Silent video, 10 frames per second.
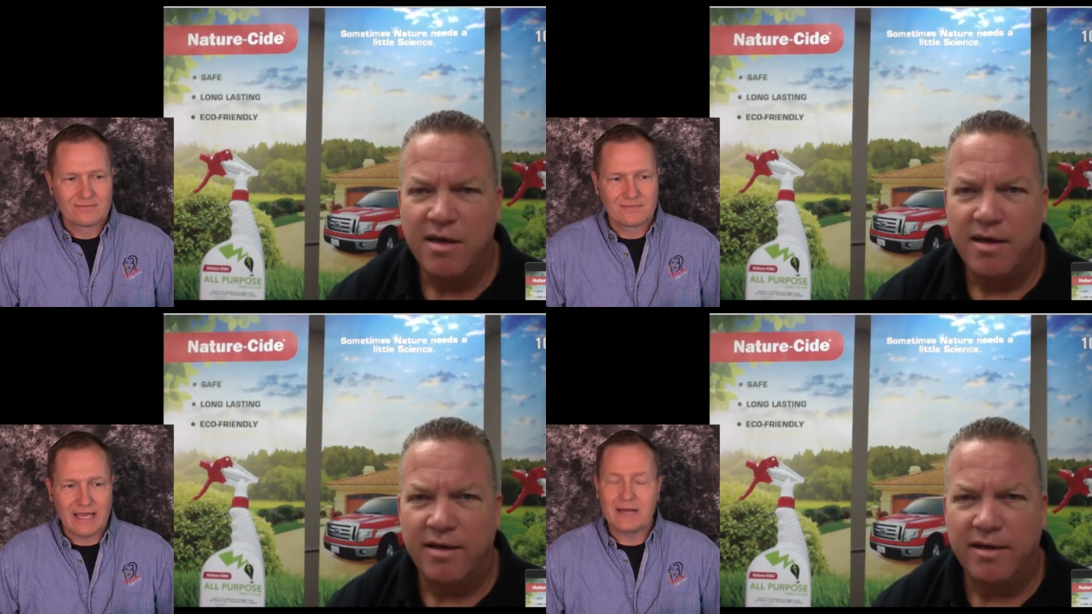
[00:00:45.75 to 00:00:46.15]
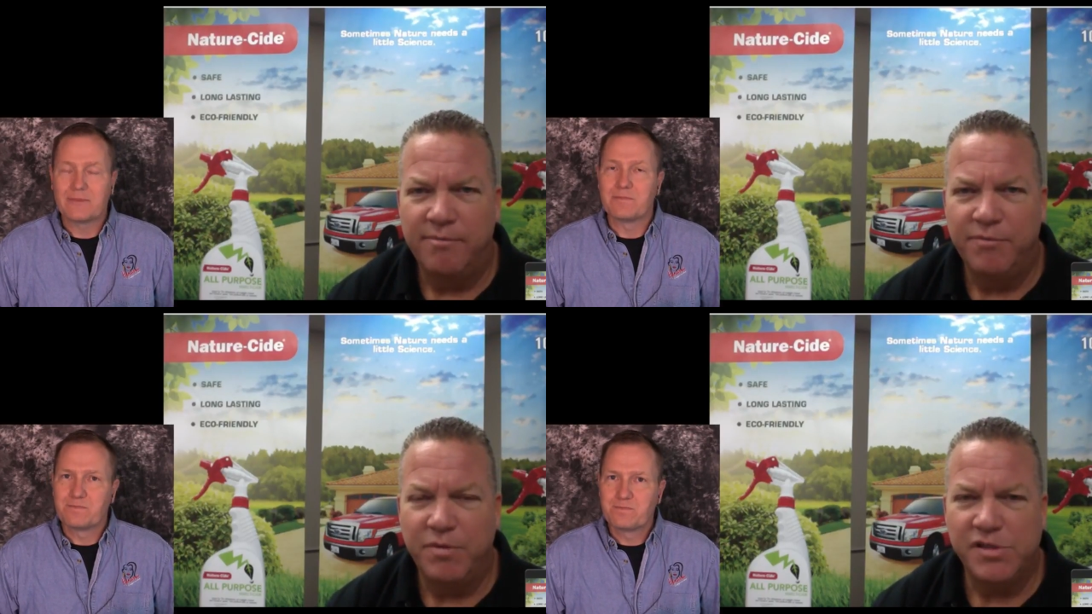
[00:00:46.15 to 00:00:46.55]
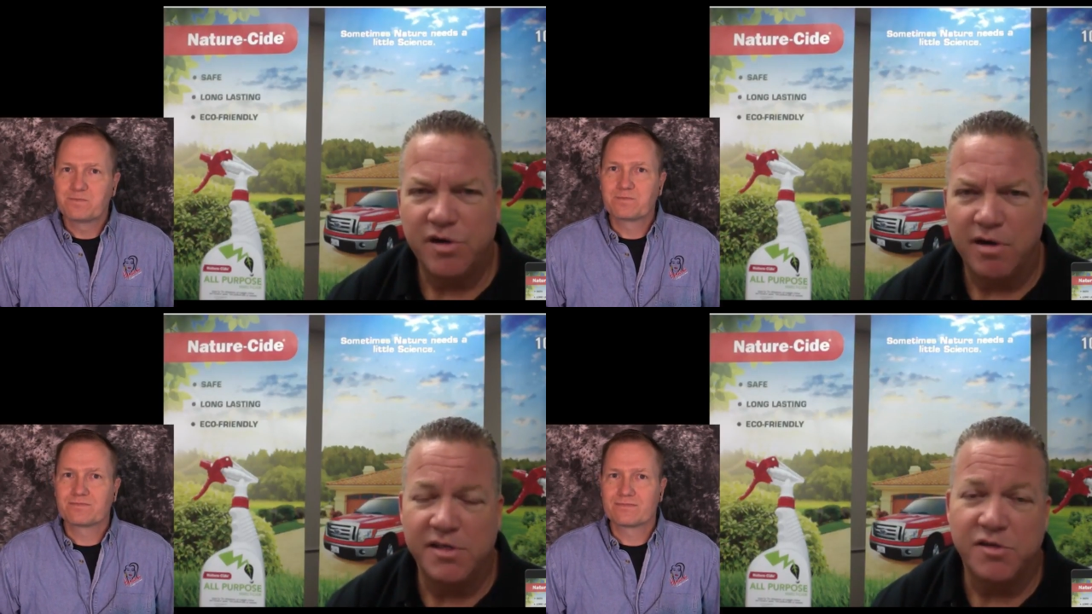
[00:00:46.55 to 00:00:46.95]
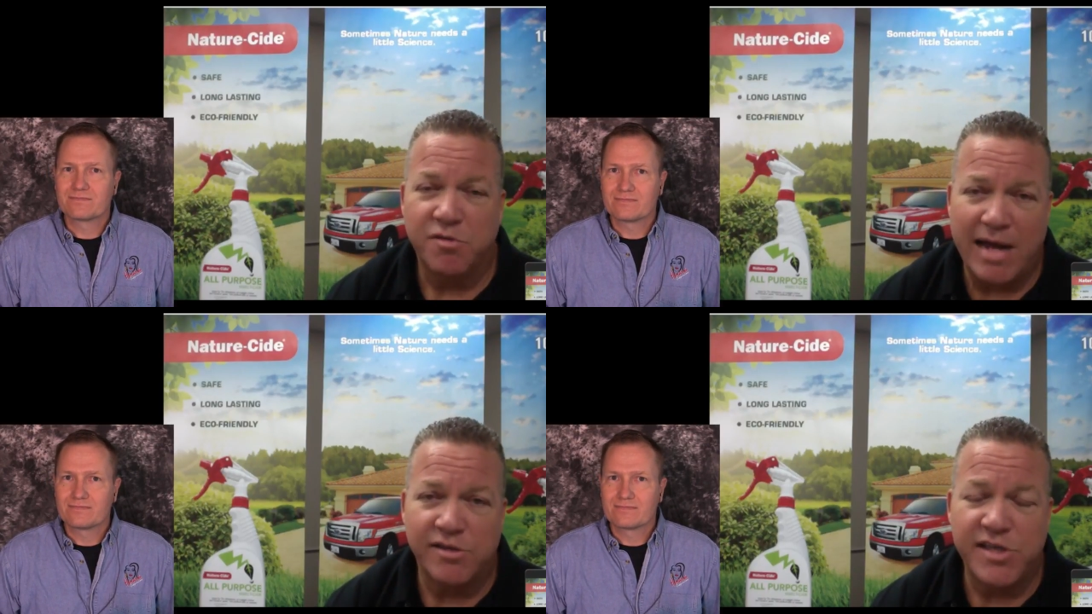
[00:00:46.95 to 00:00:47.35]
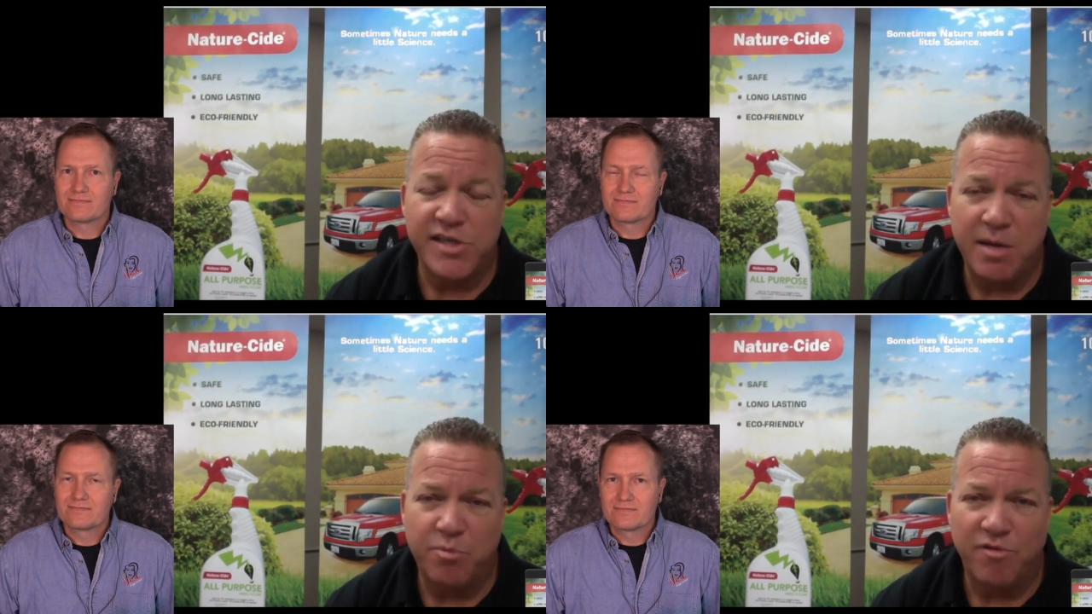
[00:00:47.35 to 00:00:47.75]
Speaker 1: Yeah. Um, we started as a
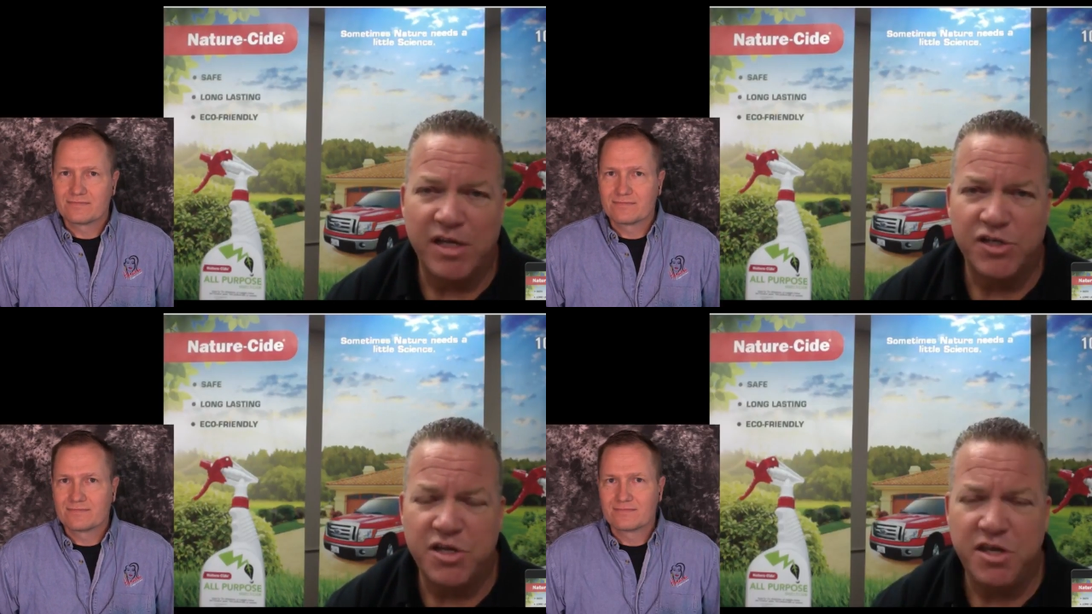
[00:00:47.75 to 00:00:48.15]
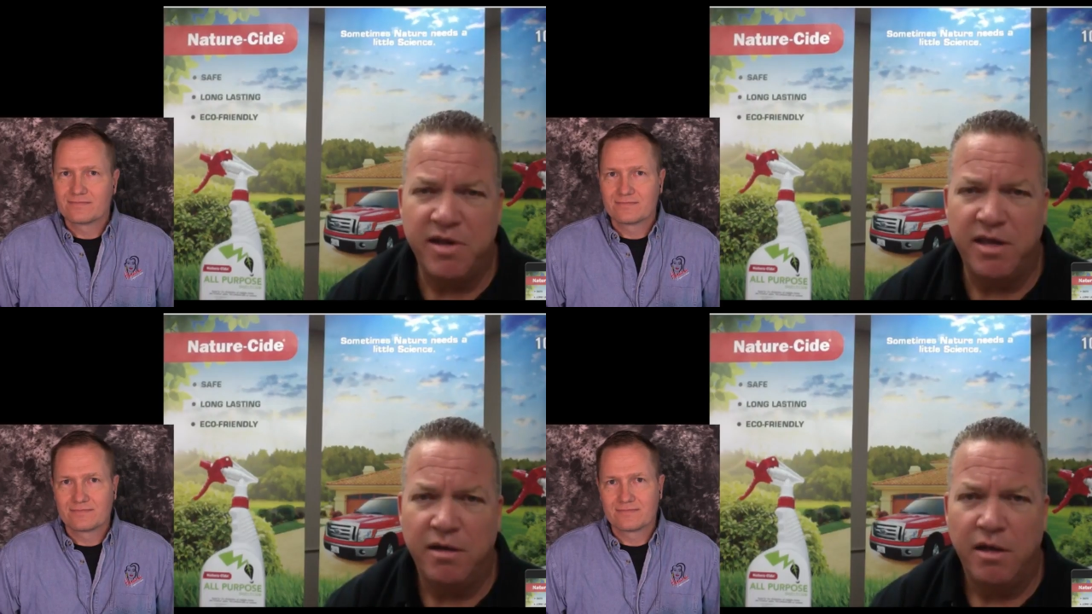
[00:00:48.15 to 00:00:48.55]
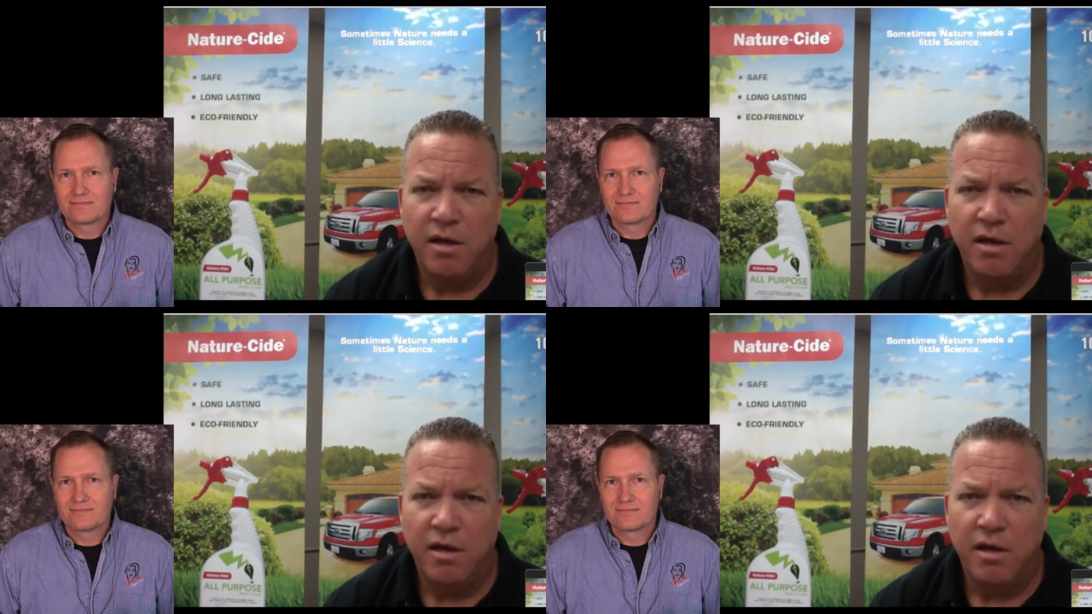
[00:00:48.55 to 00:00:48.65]
rattlesnake prevention unit,